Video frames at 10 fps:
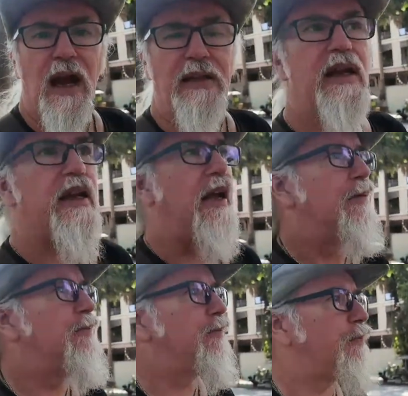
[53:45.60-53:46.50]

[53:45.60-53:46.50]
I think I can.